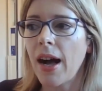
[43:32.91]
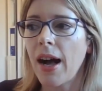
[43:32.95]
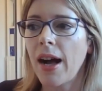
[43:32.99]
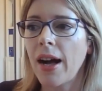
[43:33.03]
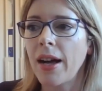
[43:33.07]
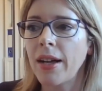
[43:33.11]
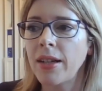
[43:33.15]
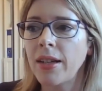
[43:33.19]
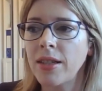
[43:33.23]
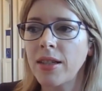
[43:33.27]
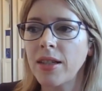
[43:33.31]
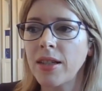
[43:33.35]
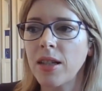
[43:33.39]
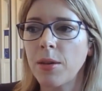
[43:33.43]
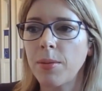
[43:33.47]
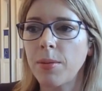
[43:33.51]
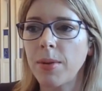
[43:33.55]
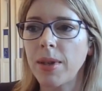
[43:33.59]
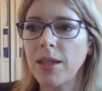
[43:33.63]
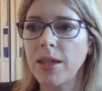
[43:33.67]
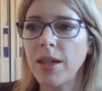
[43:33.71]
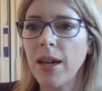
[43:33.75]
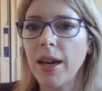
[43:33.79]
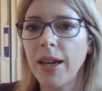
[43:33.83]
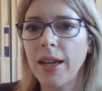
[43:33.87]
And so
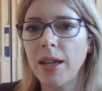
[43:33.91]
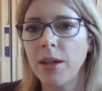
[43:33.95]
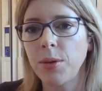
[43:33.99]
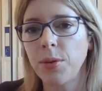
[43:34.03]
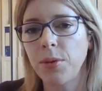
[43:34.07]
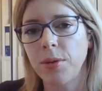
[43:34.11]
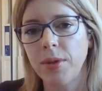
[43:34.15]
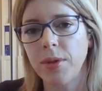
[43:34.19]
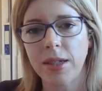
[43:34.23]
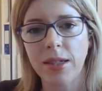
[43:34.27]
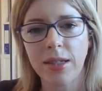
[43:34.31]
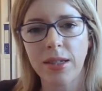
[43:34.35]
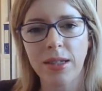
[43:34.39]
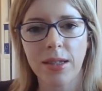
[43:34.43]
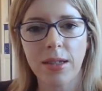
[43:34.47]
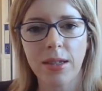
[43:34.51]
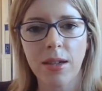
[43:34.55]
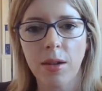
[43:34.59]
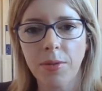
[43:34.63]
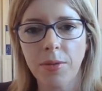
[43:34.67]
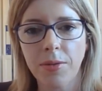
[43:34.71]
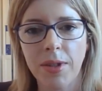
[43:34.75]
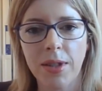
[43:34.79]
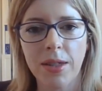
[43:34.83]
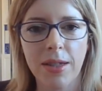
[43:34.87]
we take all this
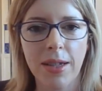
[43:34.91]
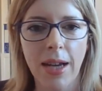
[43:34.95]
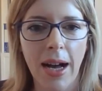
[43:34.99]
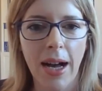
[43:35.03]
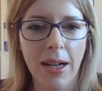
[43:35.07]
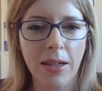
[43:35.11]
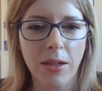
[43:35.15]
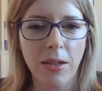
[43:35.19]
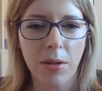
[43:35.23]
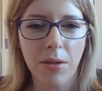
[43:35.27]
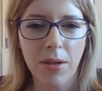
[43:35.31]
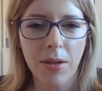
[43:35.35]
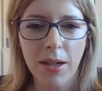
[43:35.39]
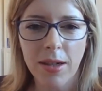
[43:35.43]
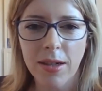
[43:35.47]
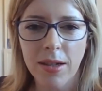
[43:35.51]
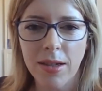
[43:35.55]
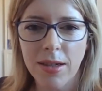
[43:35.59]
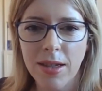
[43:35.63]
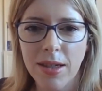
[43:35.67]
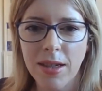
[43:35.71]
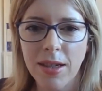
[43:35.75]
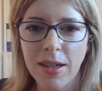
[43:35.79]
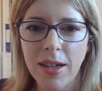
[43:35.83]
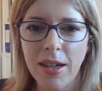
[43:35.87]
stuff into
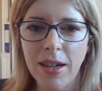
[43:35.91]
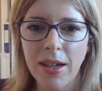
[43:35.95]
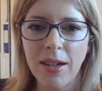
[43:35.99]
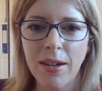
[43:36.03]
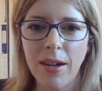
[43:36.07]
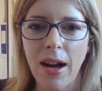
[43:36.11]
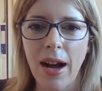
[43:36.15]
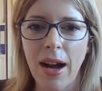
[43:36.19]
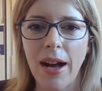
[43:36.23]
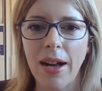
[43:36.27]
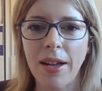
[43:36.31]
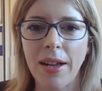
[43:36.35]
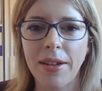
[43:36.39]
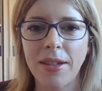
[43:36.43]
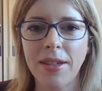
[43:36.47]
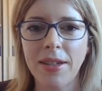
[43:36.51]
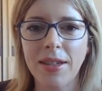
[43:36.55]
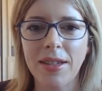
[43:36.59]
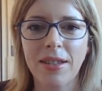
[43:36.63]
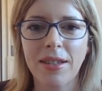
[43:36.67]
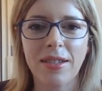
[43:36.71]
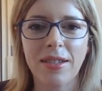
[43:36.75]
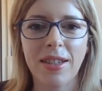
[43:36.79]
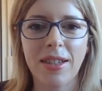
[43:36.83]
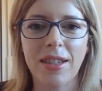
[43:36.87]
adulthood. And
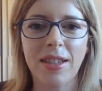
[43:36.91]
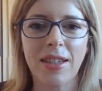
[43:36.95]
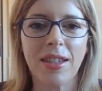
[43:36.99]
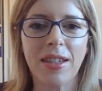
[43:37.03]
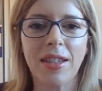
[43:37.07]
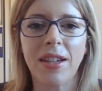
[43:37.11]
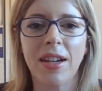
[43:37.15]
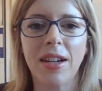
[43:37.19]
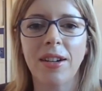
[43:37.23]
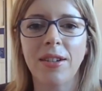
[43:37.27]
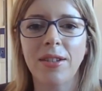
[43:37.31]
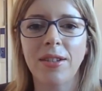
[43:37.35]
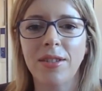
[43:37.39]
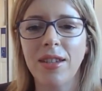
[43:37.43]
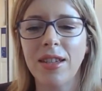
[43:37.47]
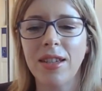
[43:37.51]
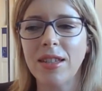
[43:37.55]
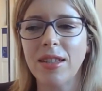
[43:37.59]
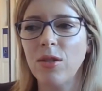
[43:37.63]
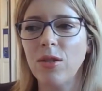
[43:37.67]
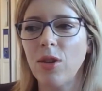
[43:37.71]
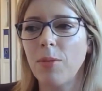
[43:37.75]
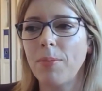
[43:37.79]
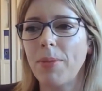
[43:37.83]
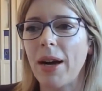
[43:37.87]

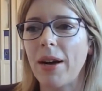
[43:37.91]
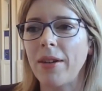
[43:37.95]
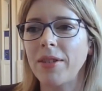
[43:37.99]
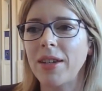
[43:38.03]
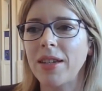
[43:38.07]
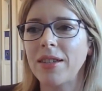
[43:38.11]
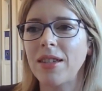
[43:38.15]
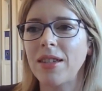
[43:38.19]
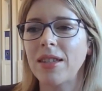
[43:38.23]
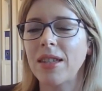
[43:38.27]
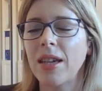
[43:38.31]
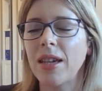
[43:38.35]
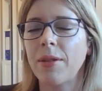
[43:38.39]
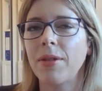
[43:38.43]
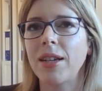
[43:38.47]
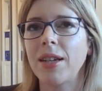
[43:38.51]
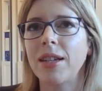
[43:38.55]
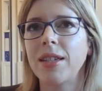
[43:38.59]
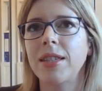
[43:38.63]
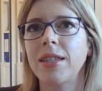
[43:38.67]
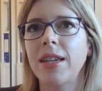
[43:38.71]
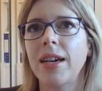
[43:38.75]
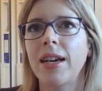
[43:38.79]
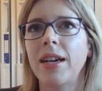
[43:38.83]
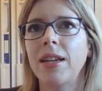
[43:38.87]
it's not about necessarily
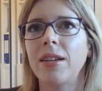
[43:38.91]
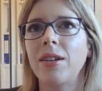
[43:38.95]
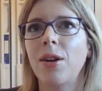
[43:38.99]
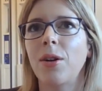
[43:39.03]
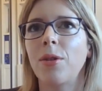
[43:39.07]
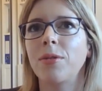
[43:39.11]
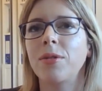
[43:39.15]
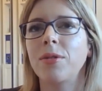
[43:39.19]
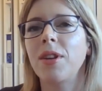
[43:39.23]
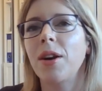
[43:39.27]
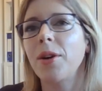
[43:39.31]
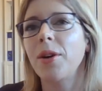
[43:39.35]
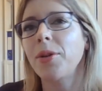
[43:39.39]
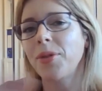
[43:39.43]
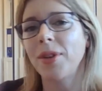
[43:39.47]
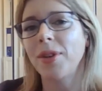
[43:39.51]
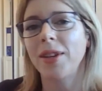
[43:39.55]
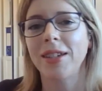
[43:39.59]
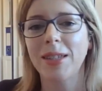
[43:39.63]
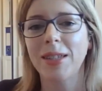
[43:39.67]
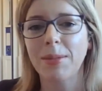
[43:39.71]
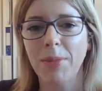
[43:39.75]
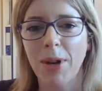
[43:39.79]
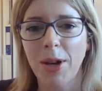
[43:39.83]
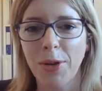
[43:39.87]
saying, oh,
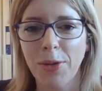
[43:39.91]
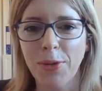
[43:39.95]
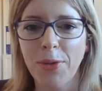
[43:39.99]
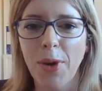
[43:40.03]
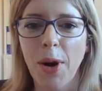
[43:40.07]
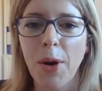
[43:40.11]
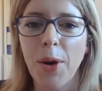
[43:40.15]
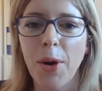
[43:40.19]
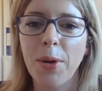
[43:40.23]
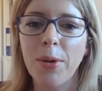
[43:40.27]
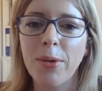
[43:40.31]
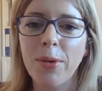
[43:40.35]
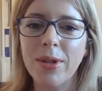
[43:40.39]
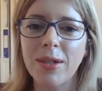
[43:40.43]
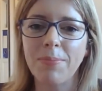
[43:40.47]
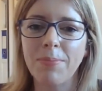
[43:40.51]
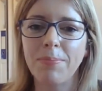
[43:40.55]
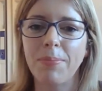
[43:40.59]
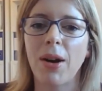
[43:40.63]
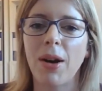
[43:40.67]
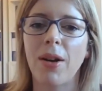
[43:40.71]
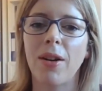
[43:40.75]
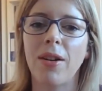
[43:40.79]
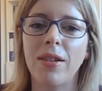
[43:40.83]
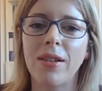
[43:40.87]
nothing's my fault,
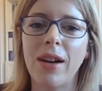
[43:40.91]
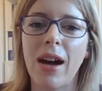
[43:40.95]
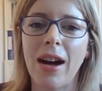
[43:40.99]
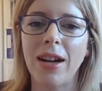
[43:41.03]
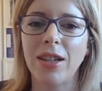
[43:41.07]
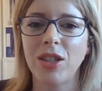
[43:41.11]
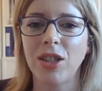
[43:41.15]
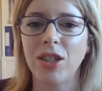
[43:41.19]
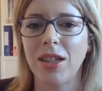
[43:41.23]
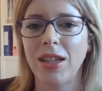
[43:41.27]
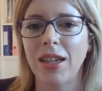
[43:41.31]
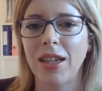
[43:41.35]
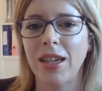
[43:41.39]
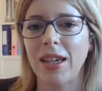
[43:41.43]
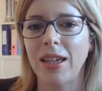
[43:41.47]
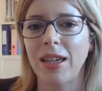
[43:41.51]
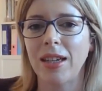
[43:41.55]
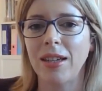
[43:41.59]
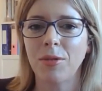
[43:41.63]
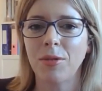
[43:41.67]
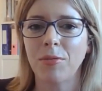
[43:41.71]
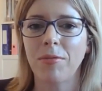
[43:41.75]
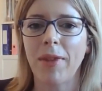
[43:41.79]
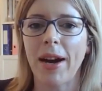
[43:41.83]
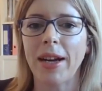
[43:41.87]
but
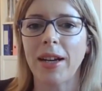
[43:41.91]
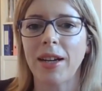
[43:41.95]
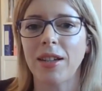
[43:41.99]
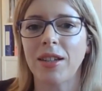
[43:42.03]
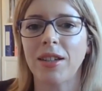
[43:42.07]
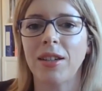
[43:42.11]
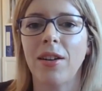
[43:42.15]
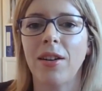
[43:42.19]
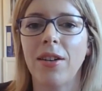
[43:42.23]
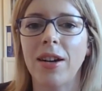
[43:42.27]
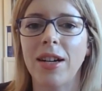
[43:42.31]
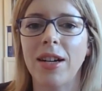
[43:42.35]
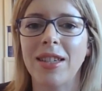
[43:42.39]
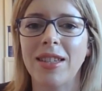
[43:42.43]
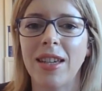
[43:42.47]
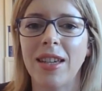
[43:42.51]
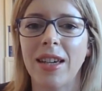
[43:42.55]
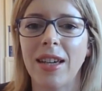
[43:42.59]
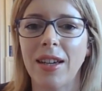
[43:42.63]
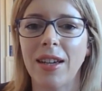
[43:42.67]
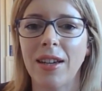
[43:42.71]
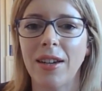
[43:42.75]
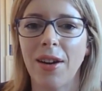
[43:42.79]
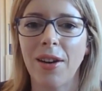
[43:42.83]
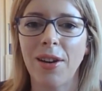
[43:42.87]
actually
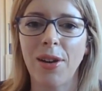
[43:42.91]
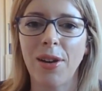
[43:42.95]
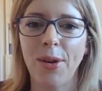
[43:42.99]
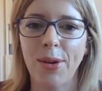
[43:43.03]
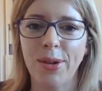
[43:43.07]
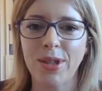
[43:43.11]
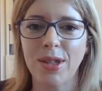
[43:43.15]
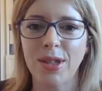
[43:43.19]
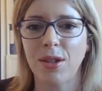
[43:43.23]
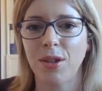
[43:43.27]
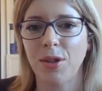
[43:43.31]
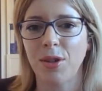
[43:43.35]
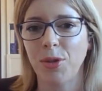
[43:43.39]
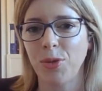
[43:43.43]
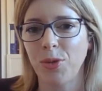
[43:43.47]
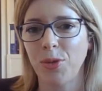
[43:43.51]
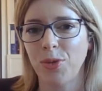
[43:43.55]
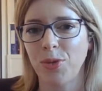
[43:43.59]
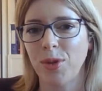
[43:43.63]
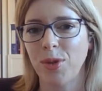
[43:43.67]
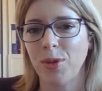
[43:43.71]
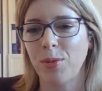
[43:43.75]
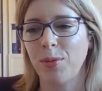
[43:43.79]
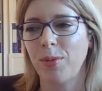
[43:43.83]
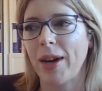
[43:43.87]
recognizing a lot of
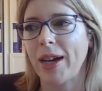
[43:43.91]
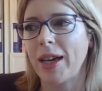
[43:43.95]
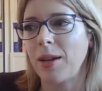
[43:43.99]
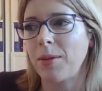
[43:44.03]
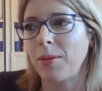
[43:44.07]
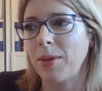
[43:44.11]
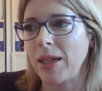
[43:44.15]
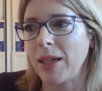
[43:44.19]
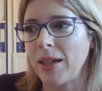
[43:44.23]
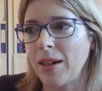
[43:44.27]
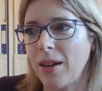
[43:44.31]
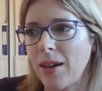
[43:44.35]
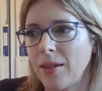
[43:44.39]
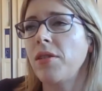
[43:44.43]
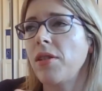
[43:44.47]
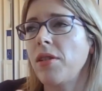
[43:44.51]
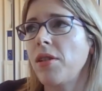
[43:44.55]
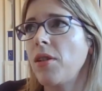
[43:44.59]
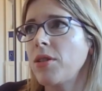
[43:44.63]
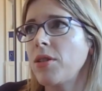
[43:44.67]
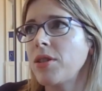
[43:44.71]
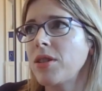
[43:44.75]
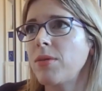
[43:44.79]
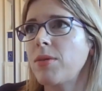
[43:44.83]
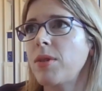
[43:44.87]

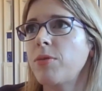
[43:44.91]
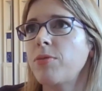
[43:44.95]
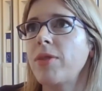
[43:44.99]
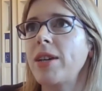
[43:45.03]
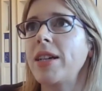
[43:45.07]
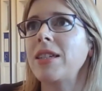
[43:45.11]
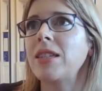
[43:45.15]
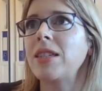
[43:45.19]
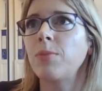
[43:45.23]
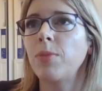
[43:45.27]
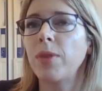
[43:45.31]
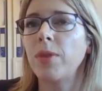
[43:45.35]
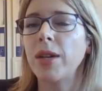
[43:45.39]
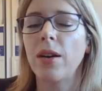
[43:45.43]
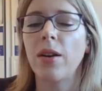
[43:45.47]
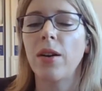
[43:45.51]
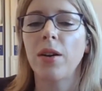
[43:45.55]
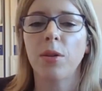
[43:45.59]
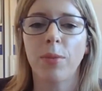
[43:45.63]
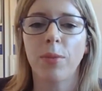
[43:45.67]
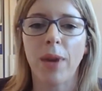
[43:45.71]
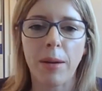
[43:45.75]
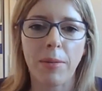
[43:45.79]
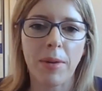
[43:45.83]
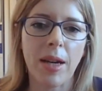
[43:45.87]
the reason we are the
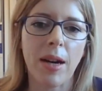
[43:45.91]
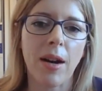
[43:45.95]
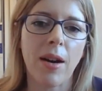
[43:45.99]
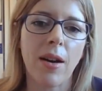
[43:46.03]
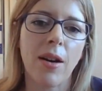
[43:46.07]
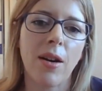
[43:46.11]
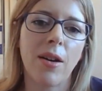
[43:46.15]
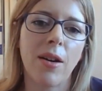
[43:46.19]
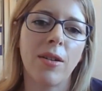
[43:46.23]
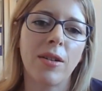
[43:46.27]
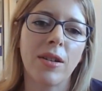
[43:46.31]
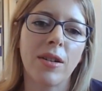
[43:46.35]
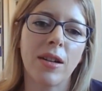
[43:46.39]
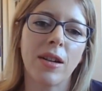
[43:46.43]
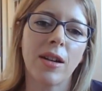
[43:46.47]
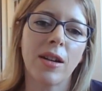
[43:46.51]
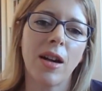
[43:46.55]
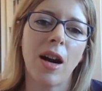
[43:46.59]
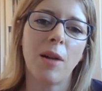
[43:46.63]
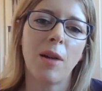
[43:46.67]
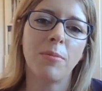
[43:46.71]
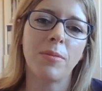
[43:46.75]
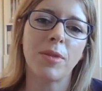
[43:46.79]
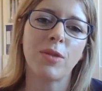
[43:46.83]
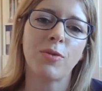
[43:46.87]
way we are
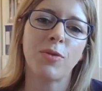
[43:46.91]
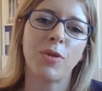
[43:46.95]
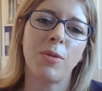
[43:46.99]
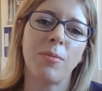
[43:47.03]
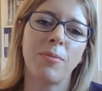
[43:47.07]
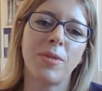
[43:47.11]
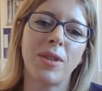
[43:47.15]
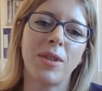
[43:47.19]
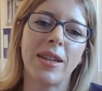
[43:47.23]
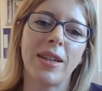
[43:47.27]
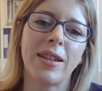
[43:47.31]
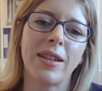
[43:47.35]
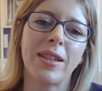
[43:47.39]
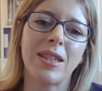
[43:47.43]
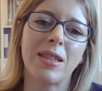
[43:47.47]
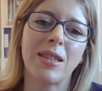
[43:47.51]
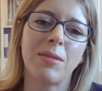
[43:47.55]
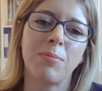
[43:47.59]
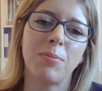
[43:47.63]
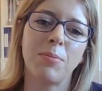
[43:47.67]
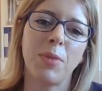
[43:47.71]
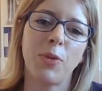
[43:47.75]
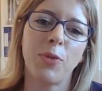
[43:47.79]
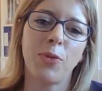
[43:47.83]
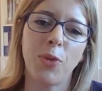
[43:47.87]
comes from things
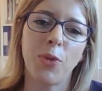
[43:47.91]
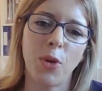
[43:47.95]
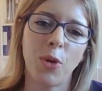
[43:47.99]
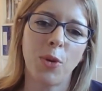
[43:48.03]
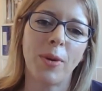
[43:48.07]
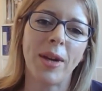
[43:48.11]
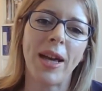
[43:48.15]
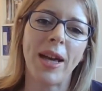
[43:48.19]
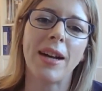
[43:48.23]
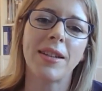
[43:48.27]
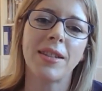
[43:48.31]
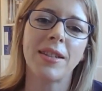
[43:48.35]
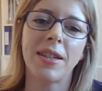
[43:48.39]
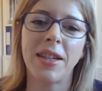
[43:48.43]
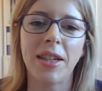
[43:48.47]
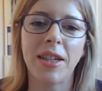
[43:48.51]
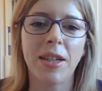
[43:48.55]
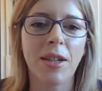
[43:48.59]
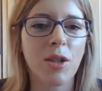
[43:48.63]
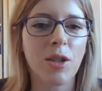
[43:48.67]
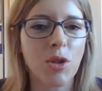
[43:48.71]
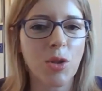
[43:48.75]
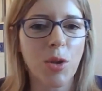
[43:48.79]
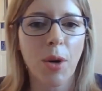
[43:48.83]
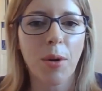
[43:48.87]
before we had any
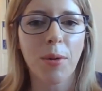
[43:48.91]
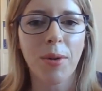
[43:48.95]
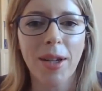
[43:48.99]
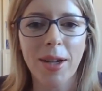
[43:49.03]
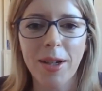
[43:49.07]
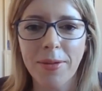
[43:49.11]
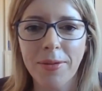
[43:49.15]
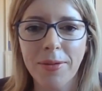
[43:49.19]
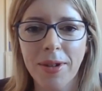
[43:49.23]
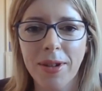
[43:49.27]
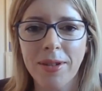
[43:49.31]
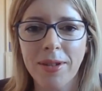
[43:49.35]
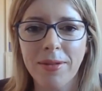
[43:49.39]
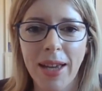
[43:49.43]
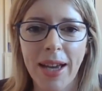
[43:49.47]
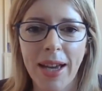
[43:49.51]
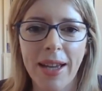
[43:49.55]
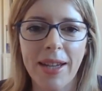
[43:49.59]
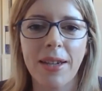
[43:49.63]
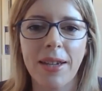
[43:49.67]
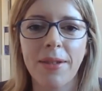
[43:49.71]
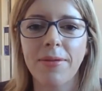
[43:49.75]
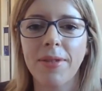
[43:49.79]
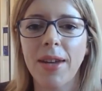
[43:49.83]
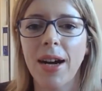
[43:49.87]
control over
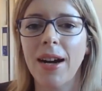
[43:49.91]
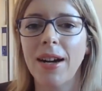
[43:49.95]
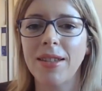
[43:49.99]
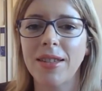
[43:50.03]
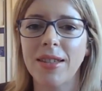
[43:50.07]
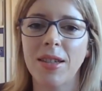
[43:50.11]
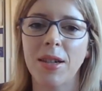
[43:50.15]
any of that.